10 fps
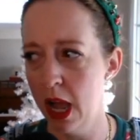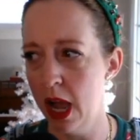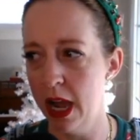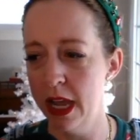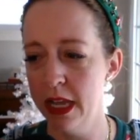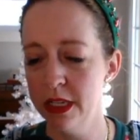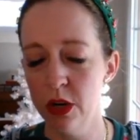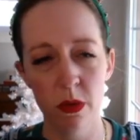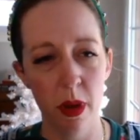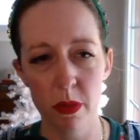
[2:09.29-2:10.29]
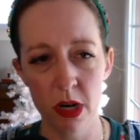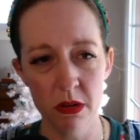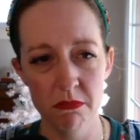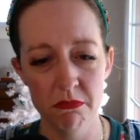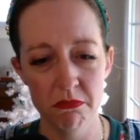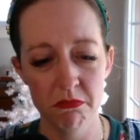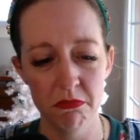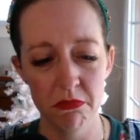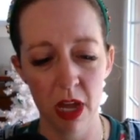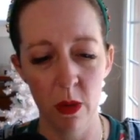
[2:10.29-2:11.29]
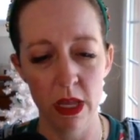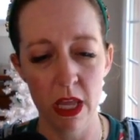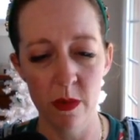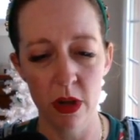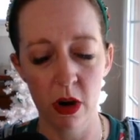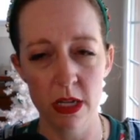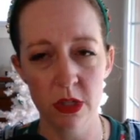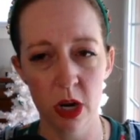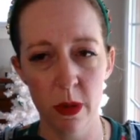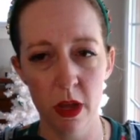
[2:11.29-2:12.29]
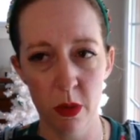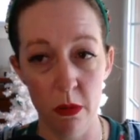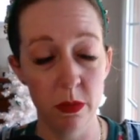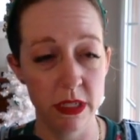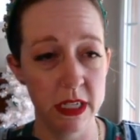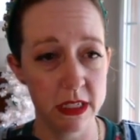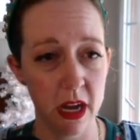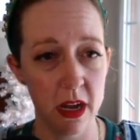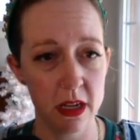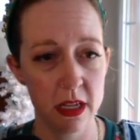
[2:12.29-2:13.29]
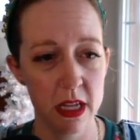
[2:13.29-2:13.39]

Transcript: I don't remember how I came across Dropout, probably TikTok.